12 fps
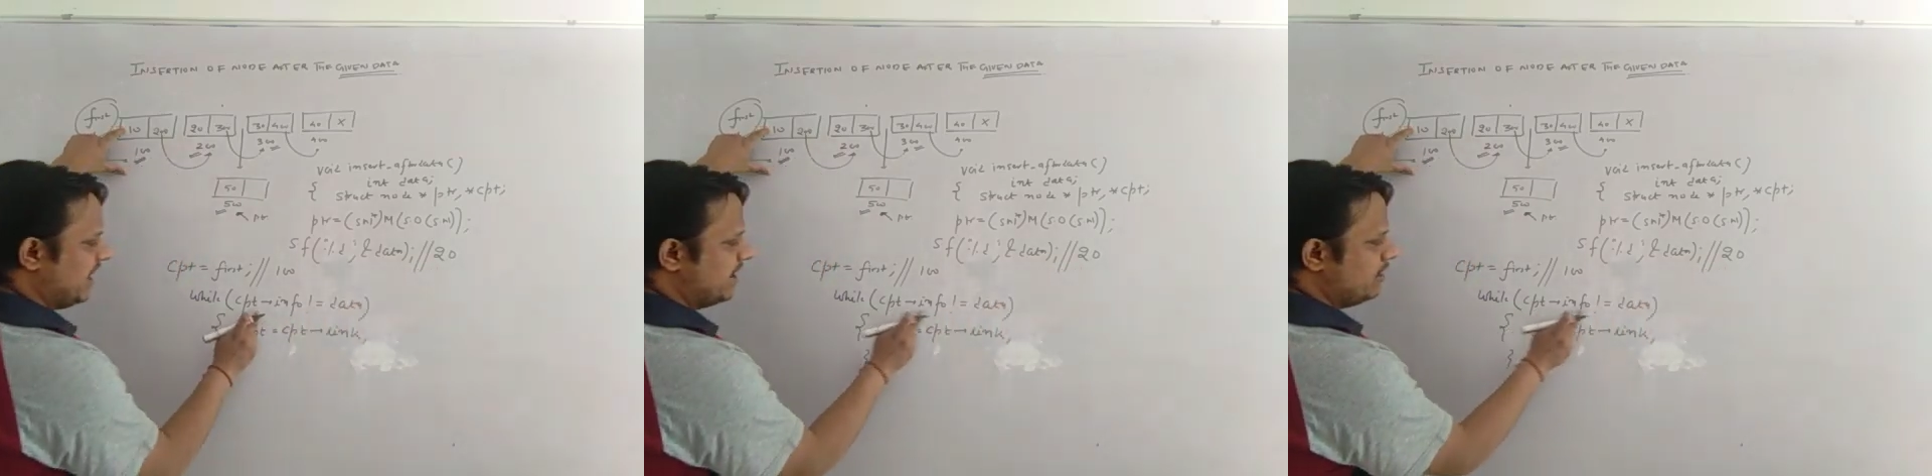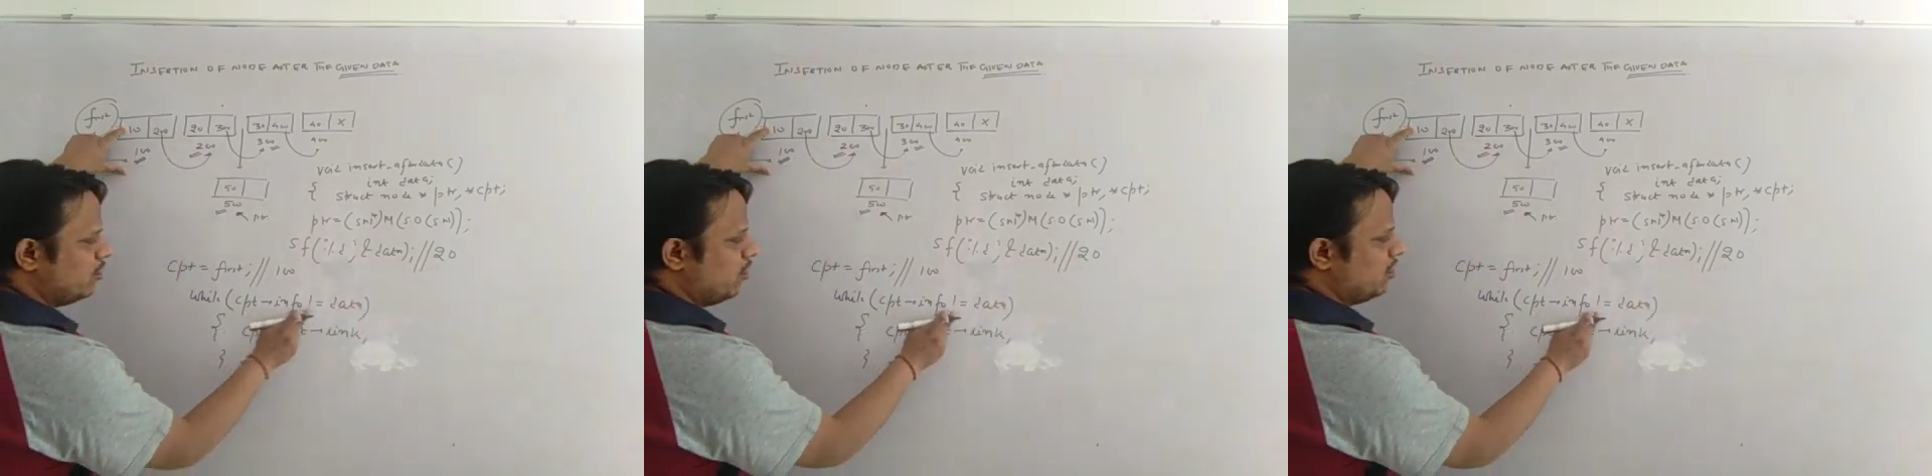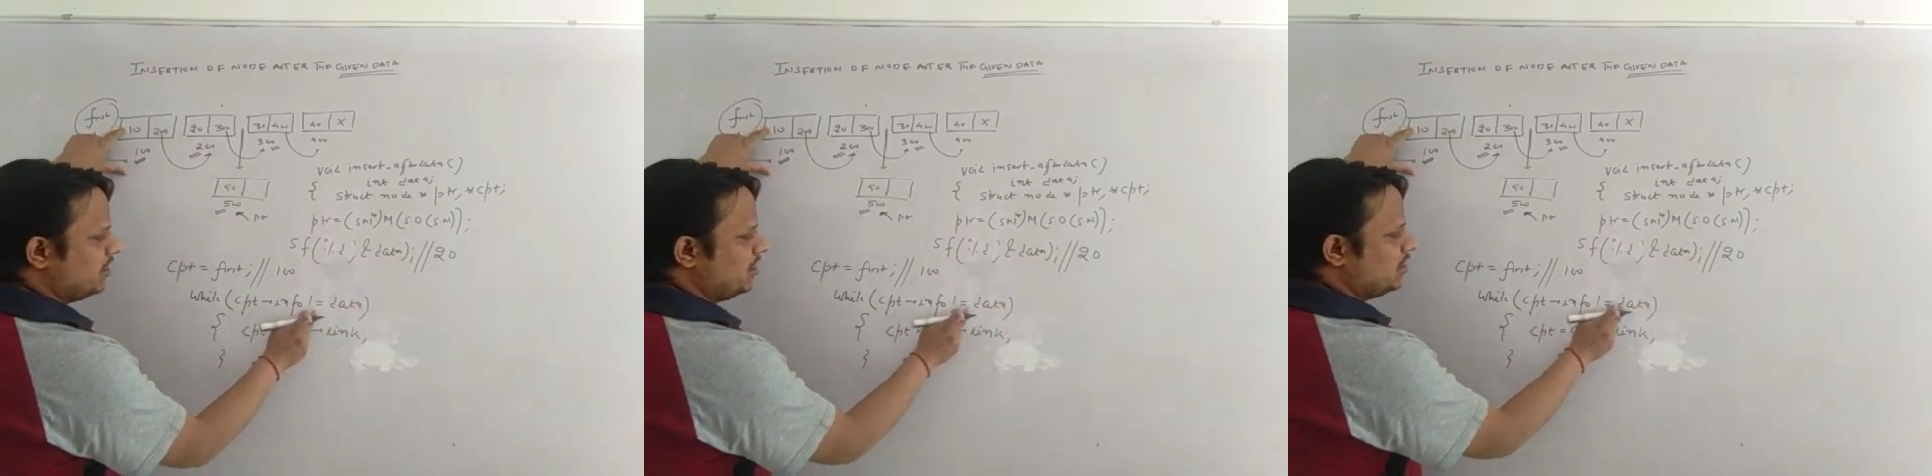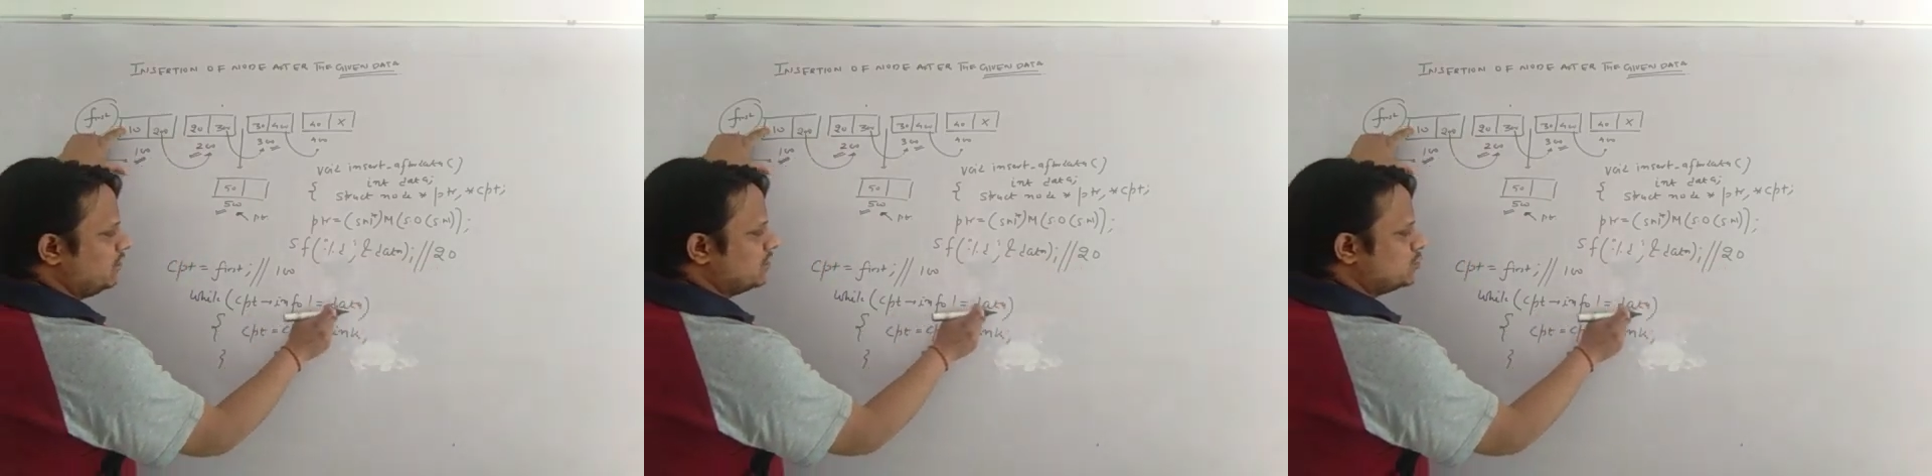10
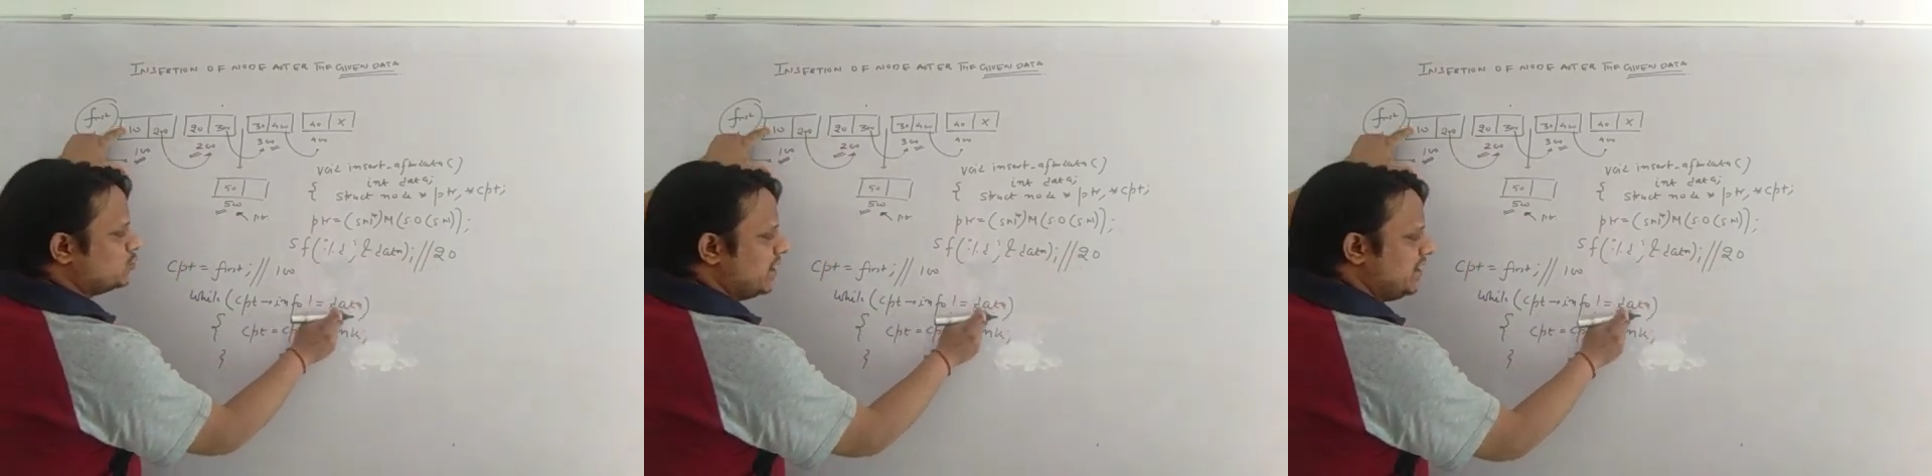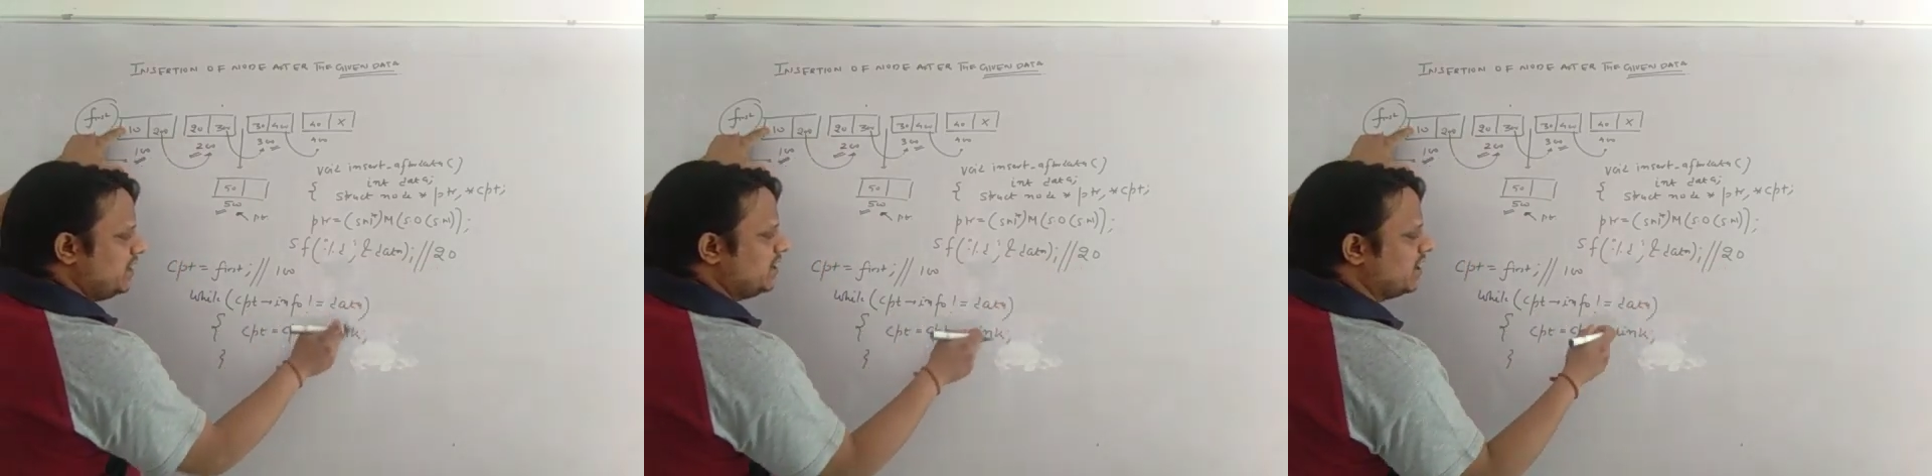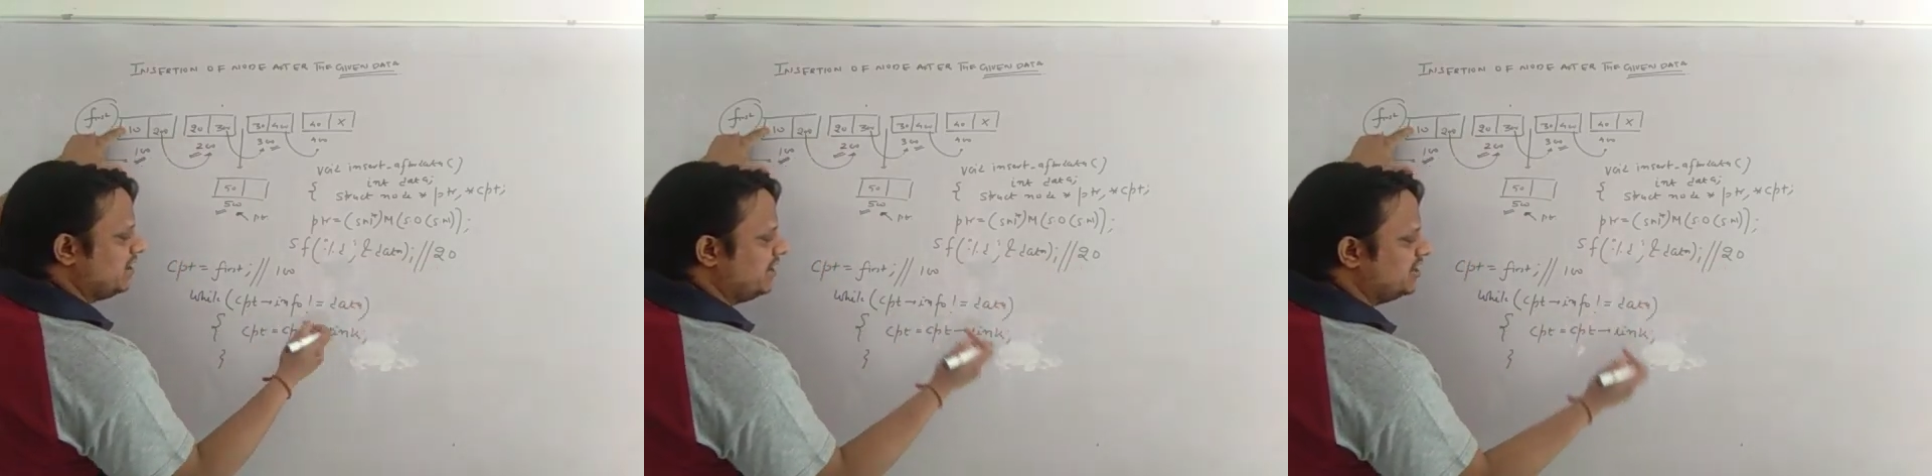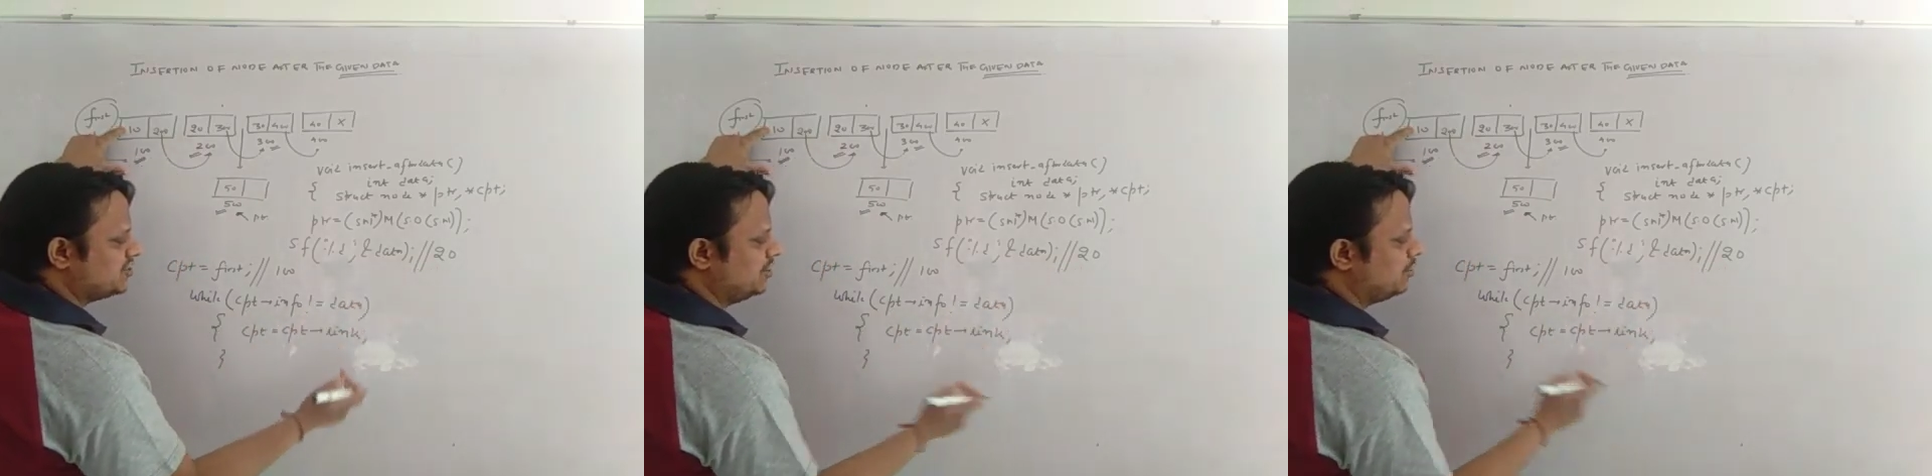not equals 20.
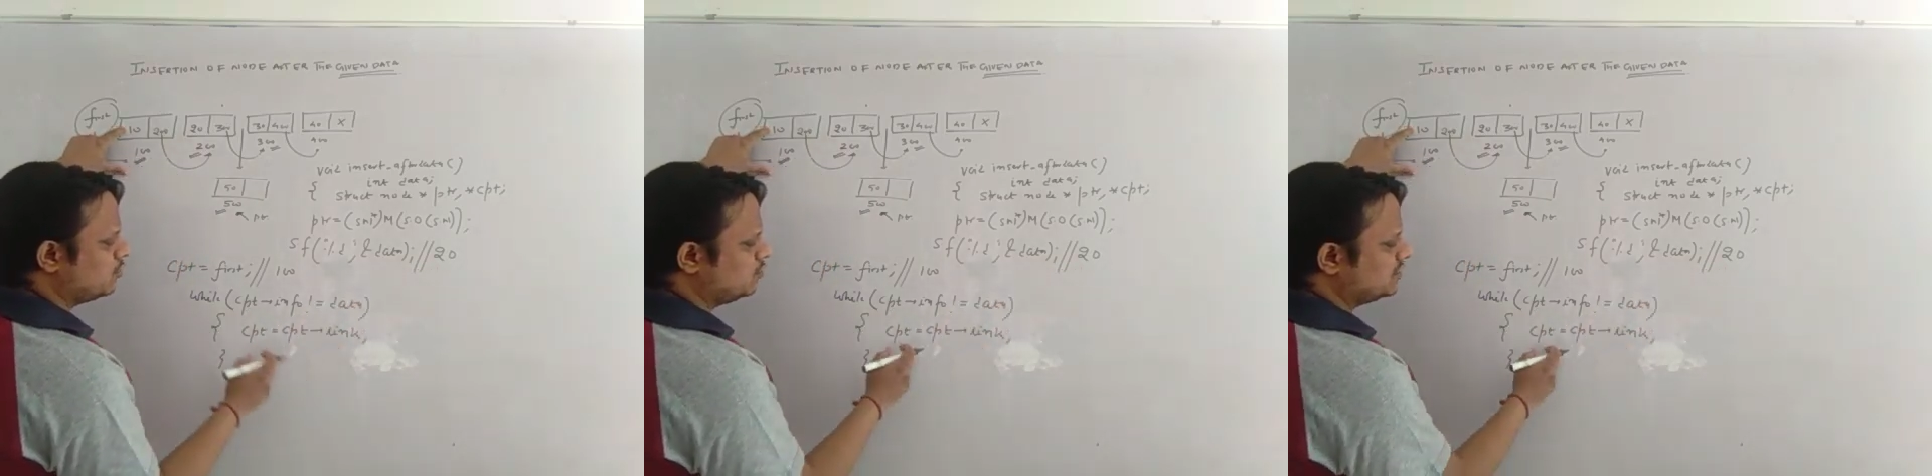Condition true.